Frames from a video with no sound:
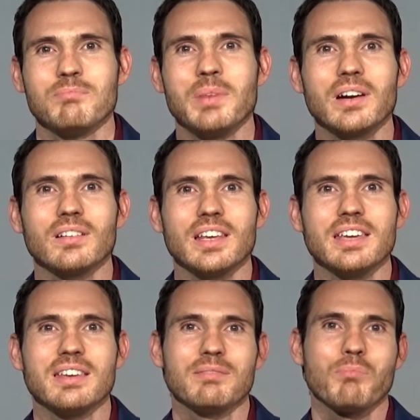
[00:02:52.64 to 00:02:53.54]

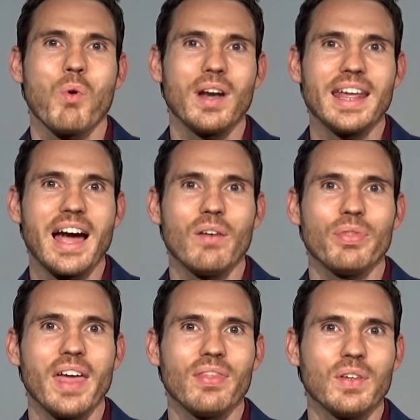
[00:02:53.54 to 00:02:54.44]
Merely pointing out
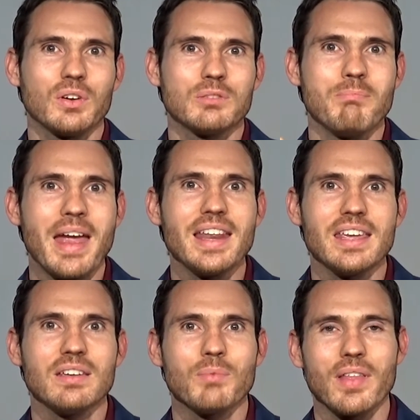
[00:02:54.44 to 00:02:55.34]
that there's
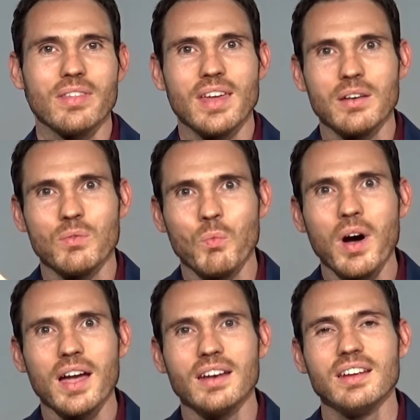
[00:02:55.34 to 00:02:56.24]
many rather than
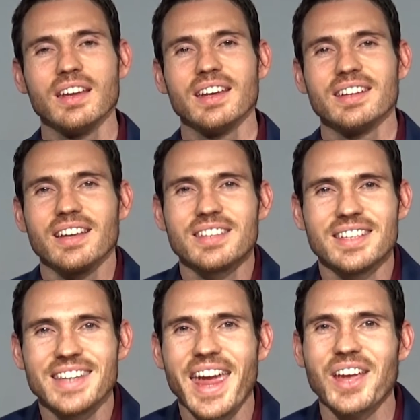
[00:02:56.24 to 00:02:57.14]
one
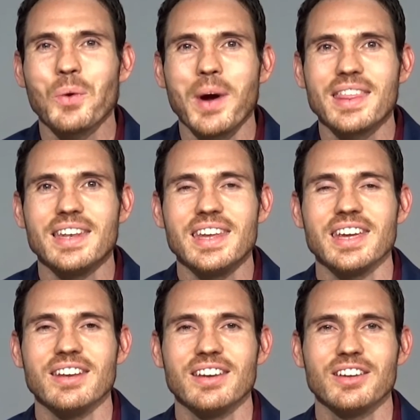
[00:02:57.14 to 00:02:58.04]
doesn't take away the need